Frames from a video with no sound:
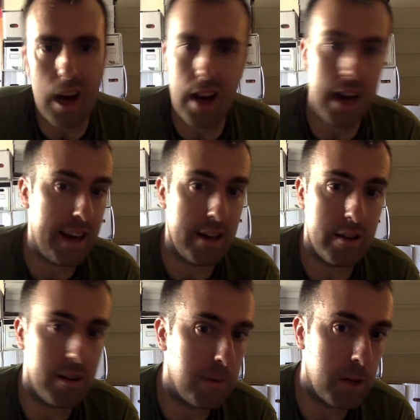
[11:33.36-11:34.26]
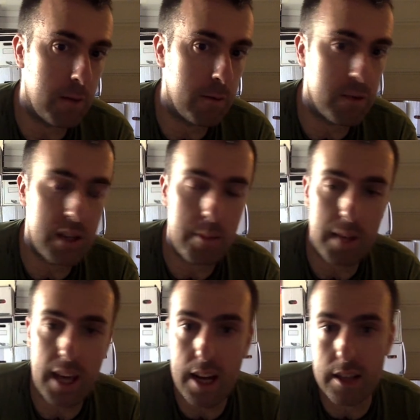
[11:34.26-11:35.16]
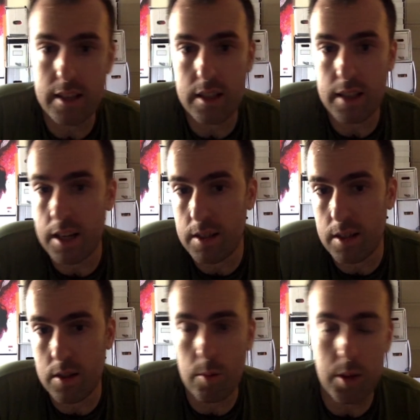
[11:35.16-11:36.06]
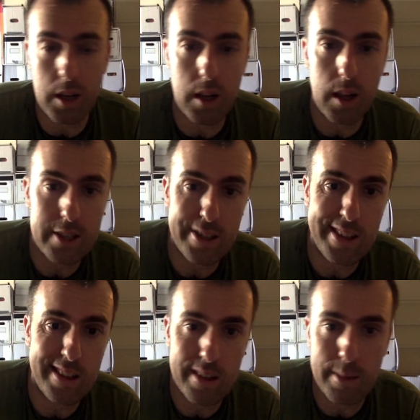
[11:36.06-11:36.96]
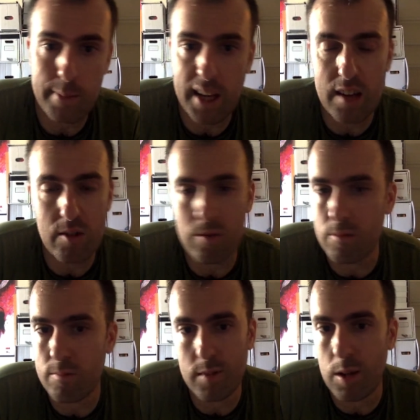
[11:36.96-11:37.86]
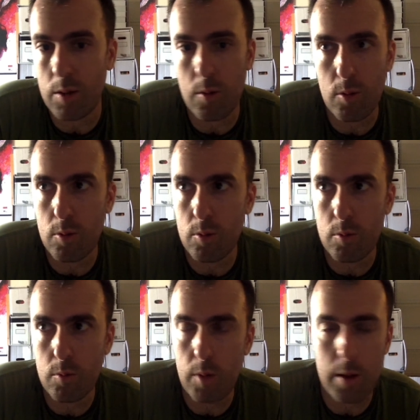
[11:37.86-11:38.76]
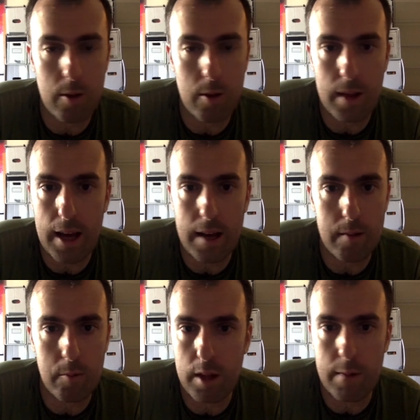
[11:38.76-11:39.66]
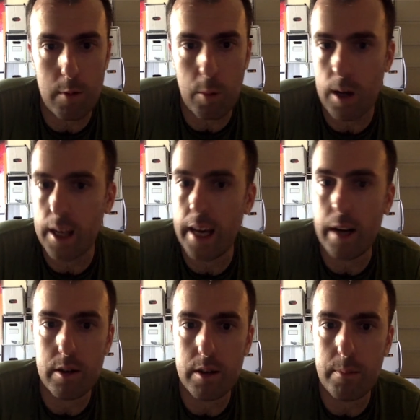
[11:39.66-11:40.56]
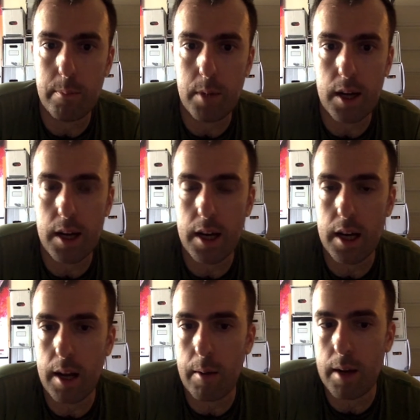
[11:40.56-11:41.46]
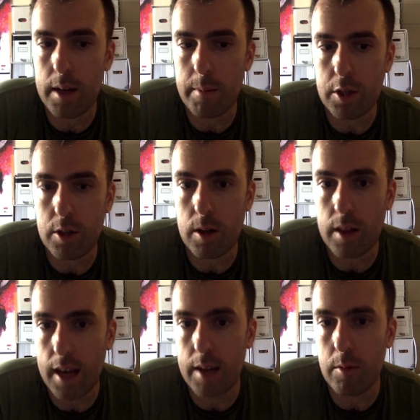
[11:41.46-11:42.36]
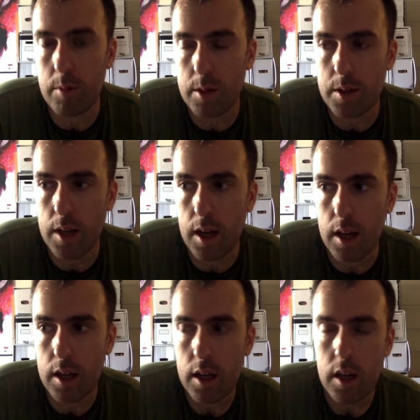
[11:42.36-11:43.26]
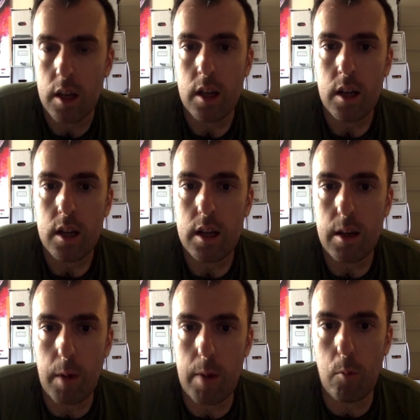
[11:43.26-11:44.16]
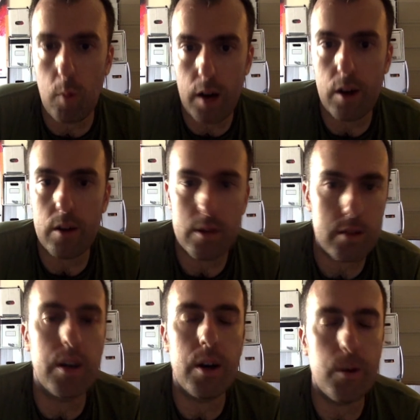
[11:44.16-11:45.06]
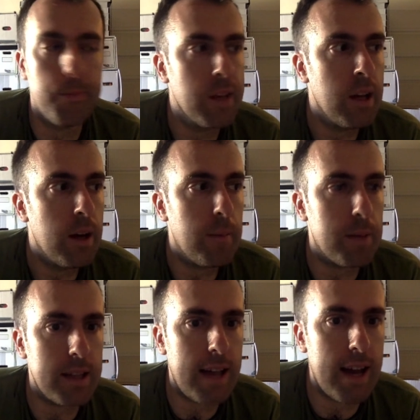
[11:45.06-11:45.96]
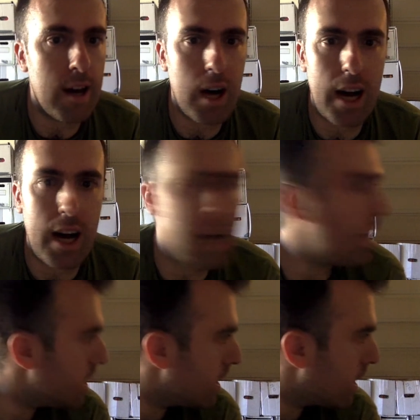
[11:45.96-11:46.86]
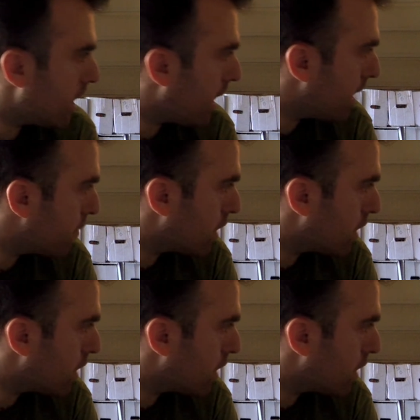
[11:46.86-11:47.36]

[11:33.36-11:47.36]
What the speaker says: I don't know if I'll ever see him again. He said he's got a sister with a collection. So I don't know whether that will ever work out. But I wanted to make sure that it went well. So, but now I've